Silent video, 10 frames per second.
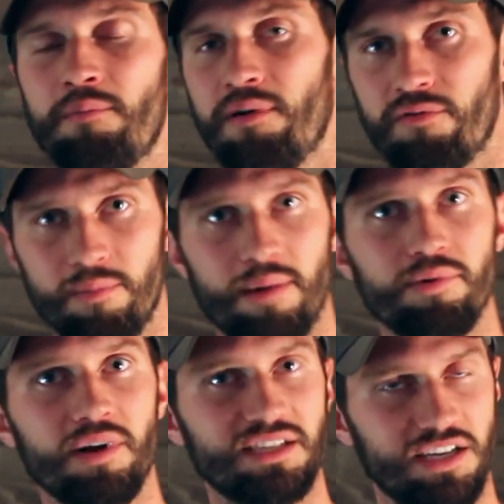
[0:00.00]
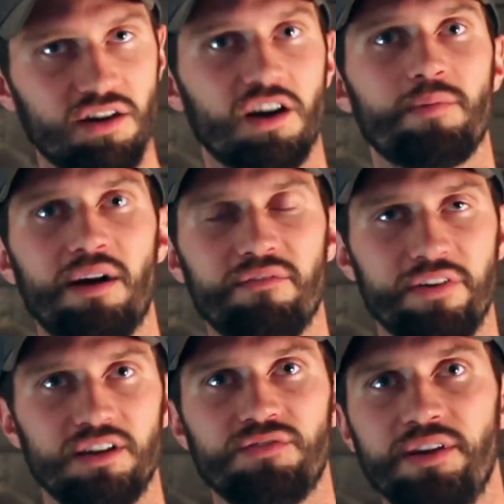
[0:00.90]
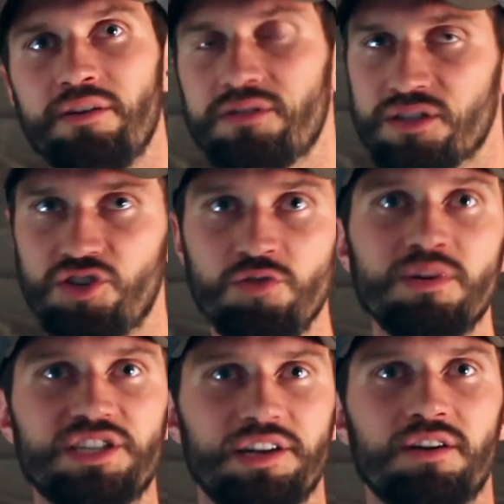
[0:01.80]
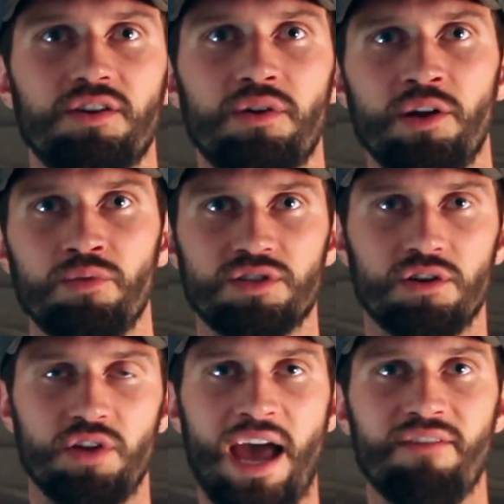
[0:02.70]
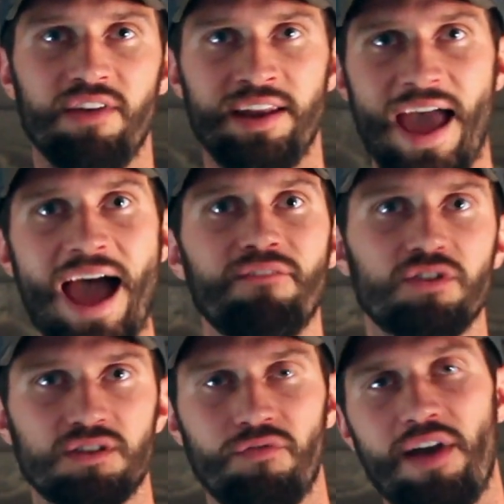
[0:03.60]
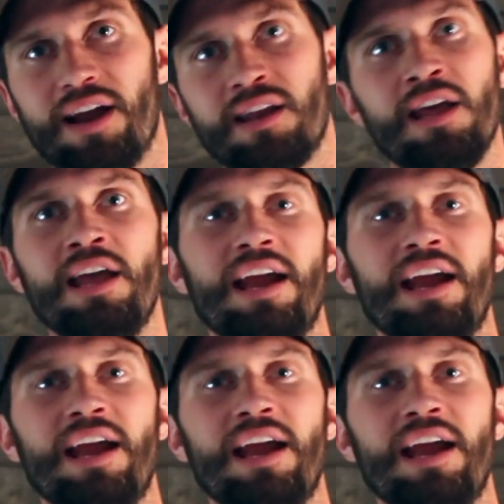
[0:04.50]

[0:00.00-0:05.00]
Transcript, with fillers: But remember, as I talk about in various videos, too much serotonin will start to have an adverse effect,